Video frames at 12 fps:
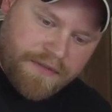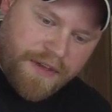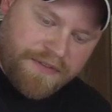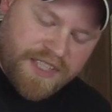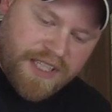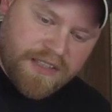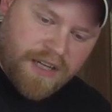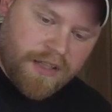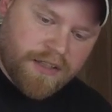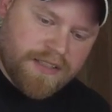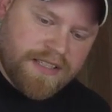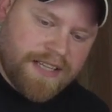
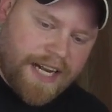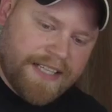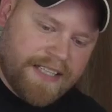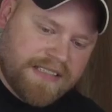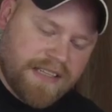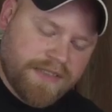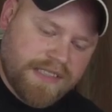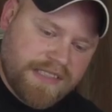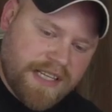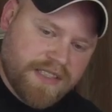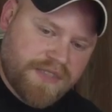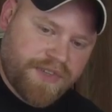
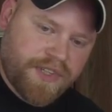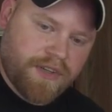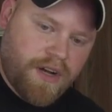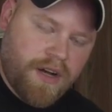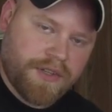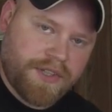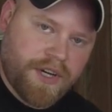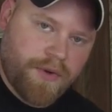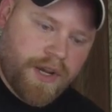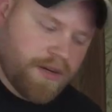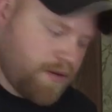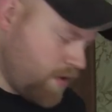$15.97 for your
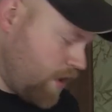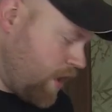ongoing